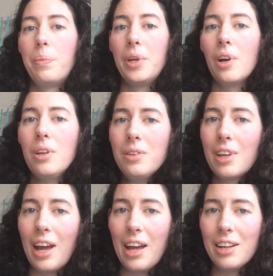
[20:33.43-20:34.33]
beyond
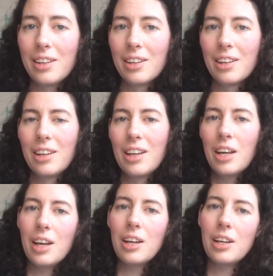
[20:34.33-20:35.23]
that
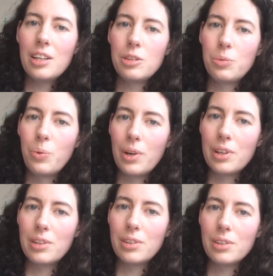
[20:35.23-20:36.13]
is
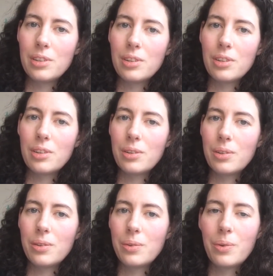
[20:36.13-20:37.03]
what
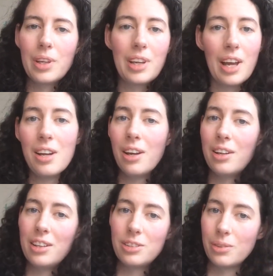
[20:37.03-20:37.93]
we
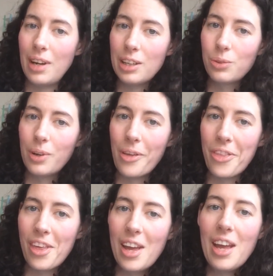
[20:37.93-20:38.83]
cannot interact with.
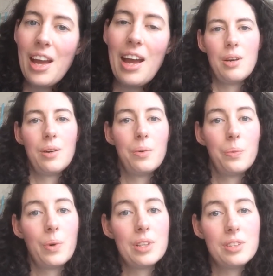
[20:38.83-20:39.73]

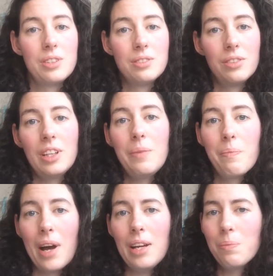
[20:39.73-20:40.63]
What is really
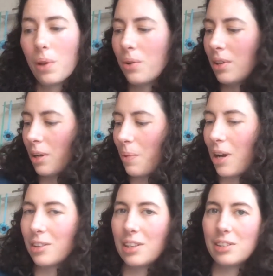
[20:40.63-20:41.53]
mind-blowing
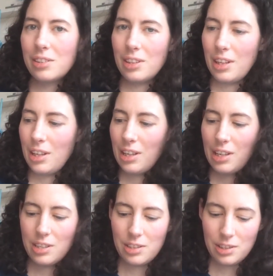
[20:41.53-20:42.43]
about this
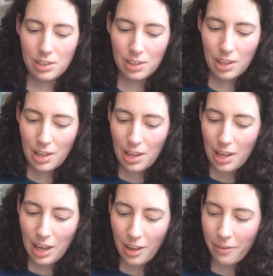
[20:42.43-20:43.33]
is
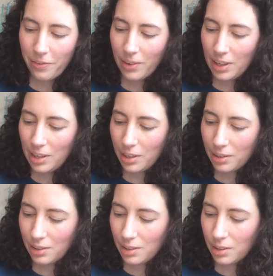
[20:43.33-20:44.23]
if we
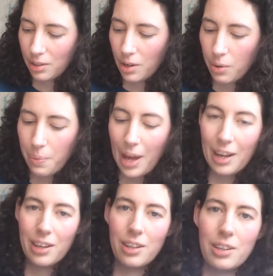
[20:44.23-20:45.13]
go back